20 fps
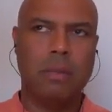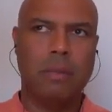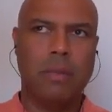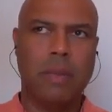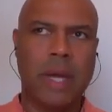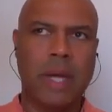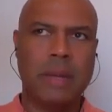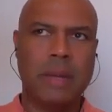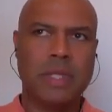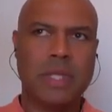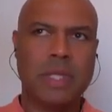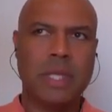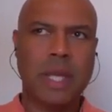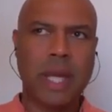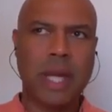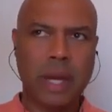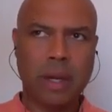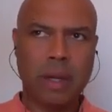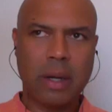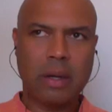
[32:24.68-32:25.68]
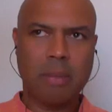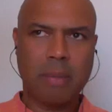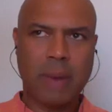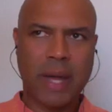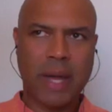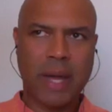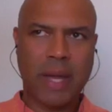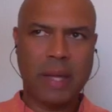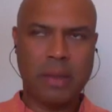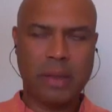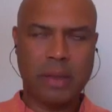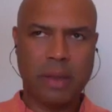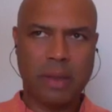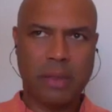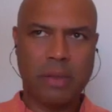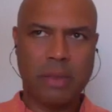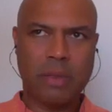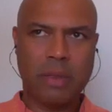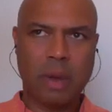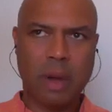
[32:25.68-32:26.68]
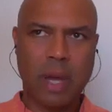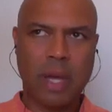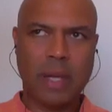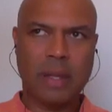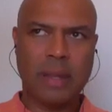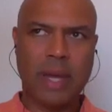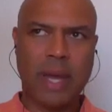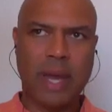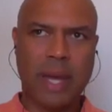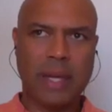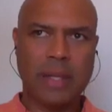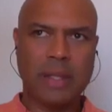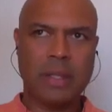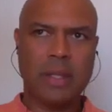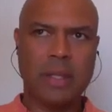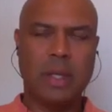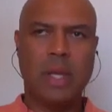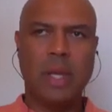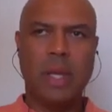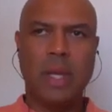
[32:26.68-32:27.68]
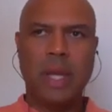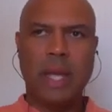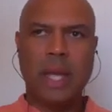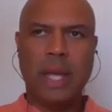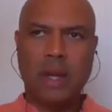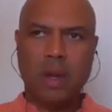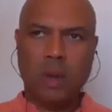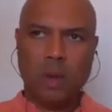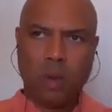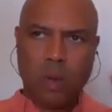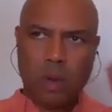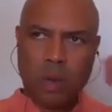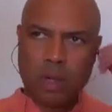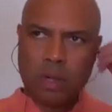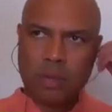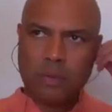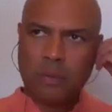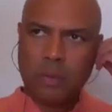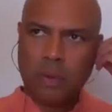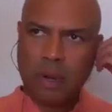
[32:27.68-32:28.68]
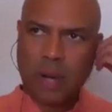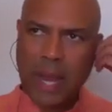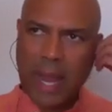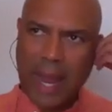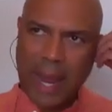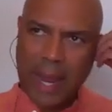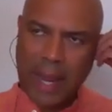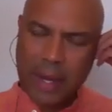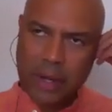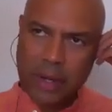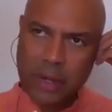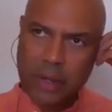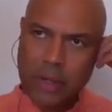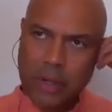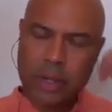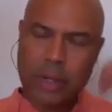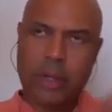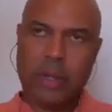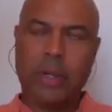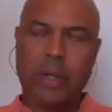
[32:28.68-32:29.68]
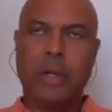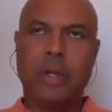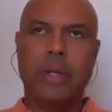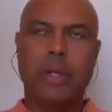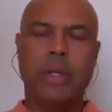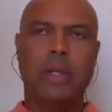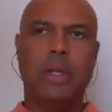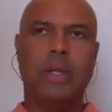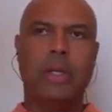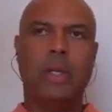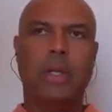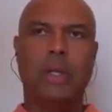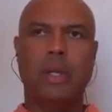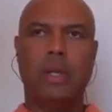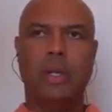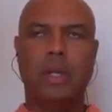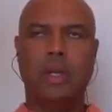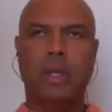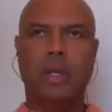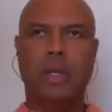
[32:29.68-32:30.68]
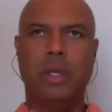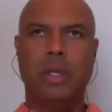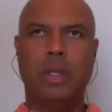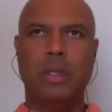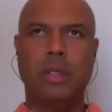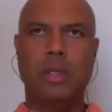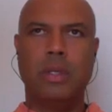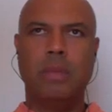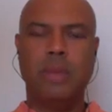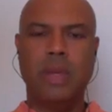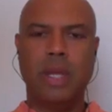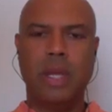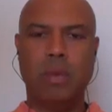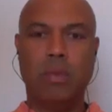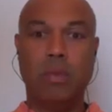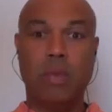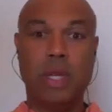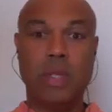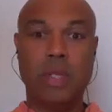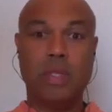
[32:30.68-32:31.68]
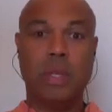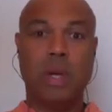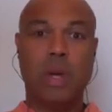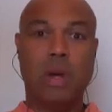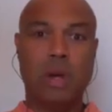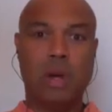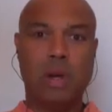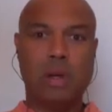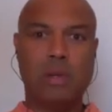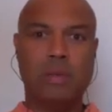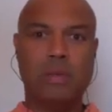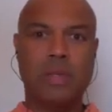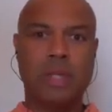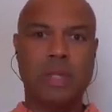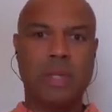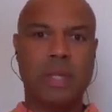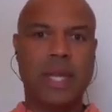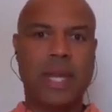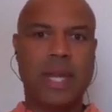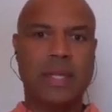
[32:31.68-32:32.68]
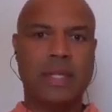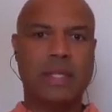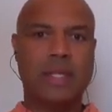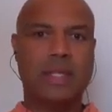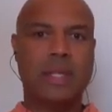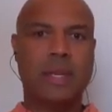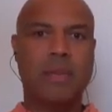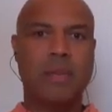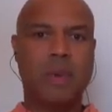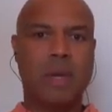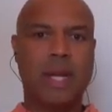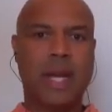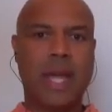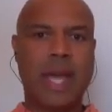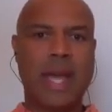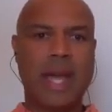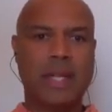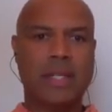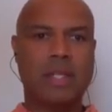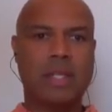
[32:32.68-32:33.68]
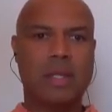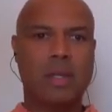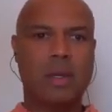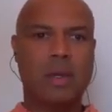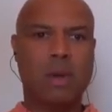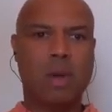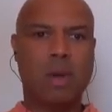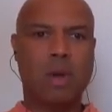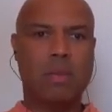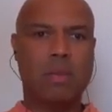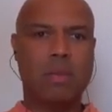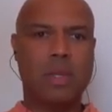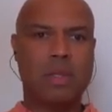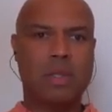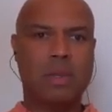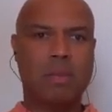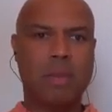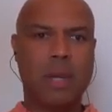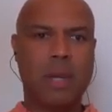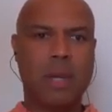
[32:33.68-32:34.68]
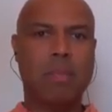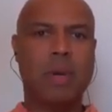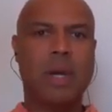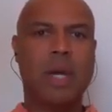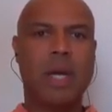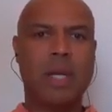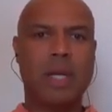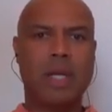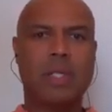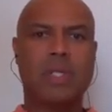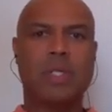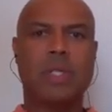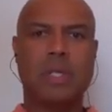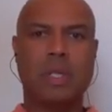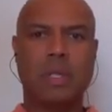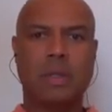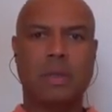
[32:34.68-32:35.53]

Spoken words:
I'm scared by the thought that in order for anger to be resolved, that someone has to almost be punished.